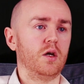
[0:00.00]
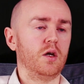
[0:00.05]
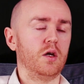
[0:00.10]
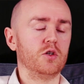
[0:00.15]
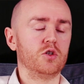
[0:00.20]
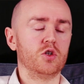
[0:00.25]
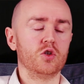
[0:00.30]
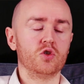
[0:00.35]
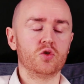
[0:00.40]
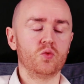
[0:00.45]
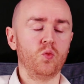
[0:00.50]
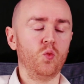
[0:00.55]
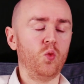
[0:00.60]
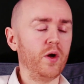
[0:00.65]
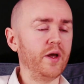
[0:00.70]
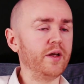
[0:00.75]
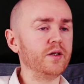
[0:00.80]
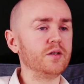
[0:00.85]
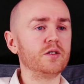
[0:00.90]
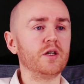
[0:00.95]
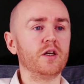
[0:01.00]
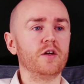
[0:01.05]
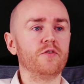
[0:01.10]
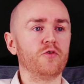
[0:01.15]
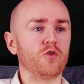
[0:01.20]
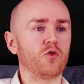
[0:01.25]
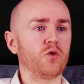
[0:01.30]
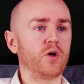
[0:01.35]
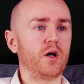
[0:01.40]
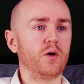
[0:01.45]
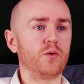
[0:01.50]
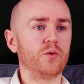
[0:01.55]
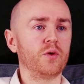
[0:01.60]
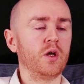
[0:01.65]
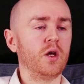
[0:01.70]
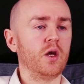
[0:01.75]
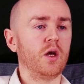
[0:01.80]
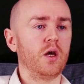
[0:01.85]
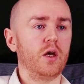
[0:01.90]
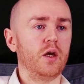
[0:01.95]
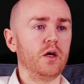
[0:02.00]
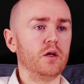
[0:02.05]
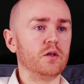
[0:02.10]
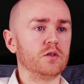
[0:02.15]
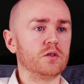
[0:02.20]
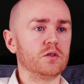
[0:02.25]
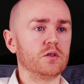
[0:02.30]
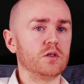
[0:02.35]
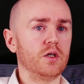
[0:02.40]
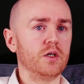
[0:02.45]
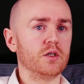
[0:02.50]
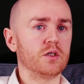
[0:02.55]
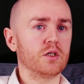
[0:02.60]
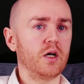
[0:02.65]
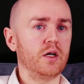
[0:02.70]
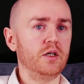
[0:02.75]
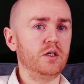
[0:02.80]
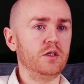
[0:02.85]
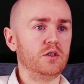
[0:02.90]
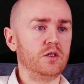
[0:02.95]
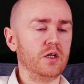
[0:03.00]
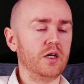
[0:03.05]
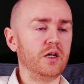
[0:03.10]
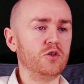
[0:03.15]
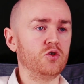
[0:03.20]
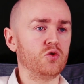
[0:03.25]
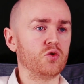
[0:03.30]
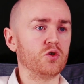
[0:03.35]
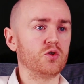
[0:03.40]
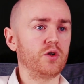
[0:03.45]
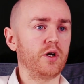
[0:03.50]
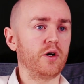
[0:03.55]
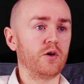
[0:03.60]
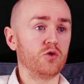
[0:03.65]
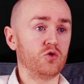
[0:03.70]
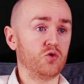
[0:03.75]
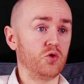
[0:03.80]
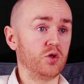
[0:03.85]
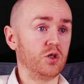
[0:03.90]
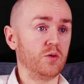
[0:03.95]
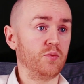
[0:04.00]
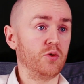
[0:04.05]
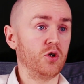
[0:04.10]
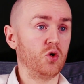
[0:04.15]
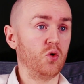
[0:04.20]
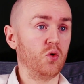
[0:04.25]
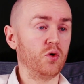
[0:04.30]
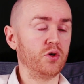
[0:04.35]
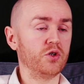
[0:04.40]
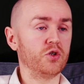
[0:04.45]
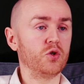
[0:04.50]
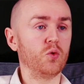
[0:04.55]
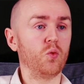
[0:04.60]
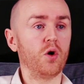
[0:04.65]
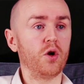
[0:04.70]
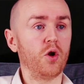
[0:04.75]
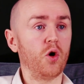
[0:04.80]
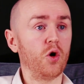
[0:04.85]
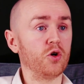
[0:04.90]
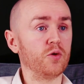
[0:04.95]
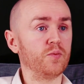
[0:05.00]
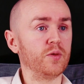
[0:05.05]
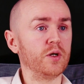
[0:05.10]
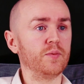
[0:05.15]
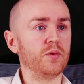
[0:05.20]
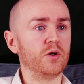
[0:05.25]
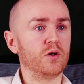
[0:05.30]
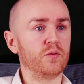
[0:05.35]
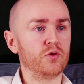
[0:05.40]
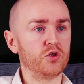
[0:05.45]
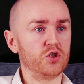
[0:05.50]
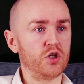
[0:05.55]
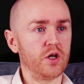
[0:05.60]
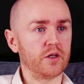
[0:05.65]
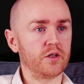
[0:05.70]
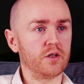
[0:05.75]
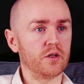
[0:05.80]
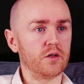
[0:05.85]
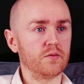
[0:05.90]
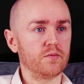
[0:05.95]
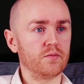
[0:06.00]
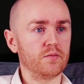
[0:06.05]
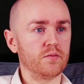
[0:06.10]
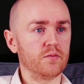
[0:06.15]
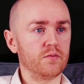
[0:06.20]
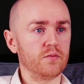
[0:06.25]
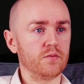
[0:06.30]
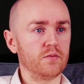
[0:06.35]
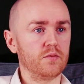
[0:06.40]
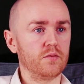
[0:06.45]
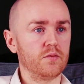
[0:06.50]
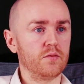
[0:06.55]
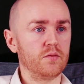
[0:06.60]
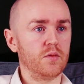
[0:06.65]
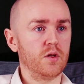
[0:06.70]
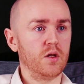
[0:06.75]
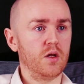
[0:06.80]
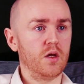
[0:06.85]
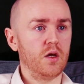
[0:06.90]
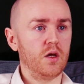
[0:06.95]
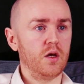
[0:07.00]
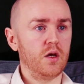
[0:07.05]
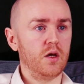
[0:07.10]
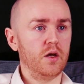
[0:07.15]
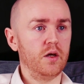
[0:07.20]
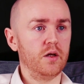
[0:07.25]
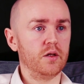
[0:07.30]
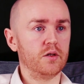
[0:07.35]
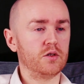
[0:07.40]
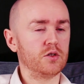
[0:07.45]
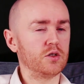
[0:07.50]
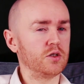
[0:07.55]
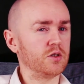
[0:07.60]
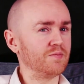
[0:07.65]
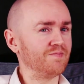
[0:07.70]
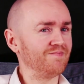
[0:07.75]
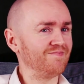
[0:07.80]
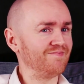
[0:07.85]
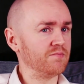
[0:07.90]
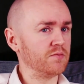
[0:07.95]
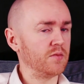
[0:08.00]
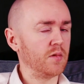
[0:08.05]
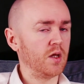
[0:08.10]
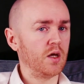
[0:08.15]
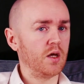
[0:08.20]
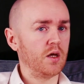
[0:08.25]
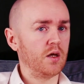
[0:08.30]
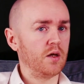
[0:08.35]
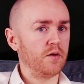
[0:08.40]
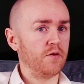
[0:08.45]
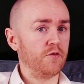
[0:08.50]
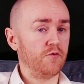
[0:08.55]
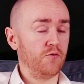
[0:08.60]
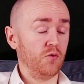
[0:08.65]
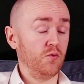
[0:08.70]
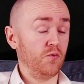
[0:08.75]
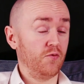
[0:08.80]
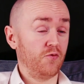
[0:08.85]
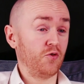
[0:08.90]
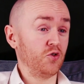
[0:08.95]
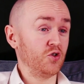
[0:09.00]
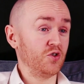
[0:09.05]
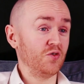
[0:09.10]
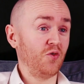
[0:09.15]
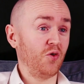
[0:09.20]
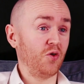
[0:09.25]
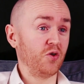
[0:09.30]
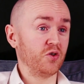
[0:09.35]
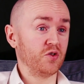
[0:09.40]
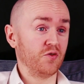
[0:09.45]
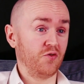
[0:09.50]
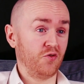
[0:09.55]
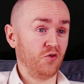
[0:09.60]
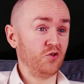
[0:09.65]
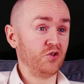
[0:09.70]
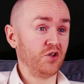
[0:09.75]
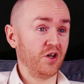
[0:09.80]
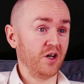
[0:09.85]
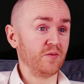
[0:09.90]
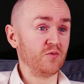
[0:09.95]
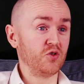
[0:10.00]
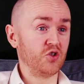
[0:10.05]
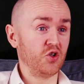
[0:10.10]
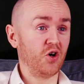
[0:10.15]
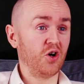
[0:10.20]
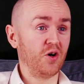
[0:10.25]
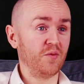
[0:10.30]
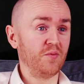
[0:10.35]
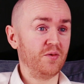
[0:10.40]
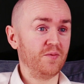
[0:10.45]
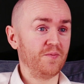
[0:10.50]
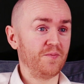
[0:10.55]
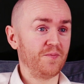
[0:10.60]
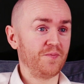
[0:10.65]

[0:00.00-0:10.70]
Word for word: It's just way safer ground. It's kind of dangerous territory to be going into what other people are projecting. It's, first of all, it's a full-time job